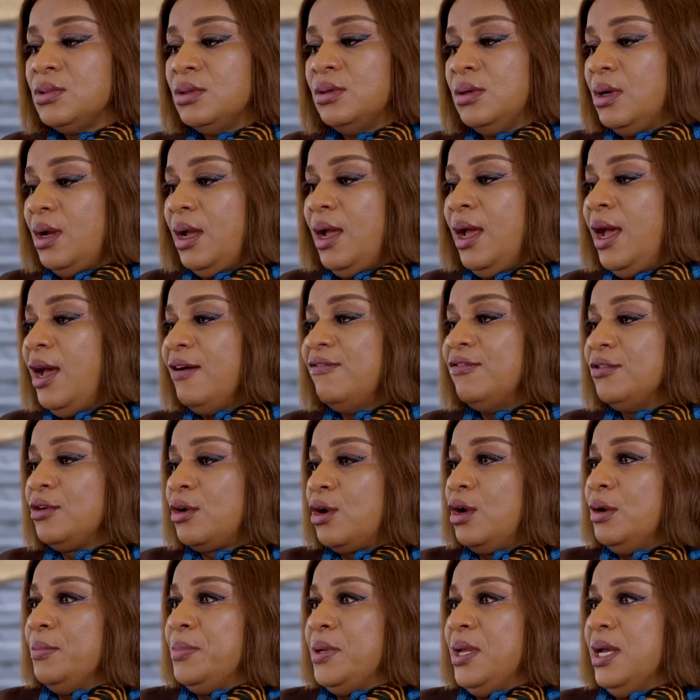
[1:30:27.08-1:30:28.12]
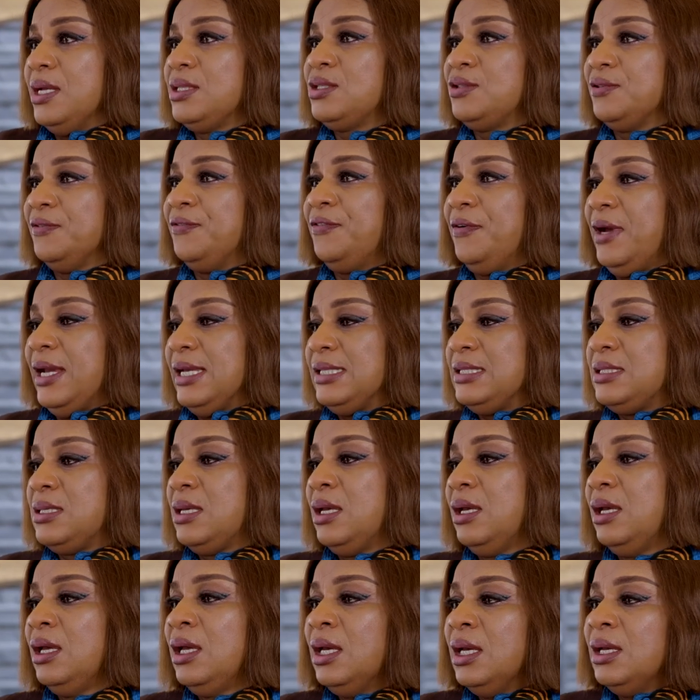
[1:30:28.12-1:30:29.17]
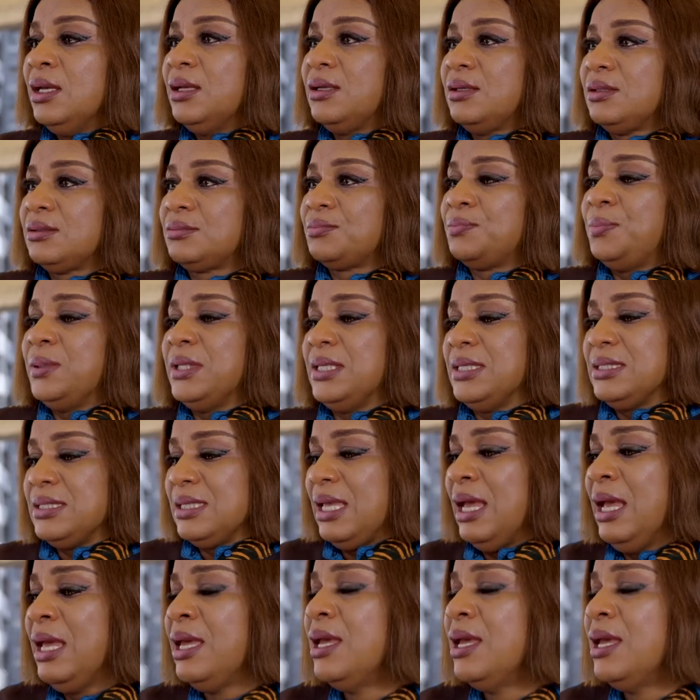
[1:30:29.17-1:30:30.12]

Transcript: No, I haven't come here to fight. Please.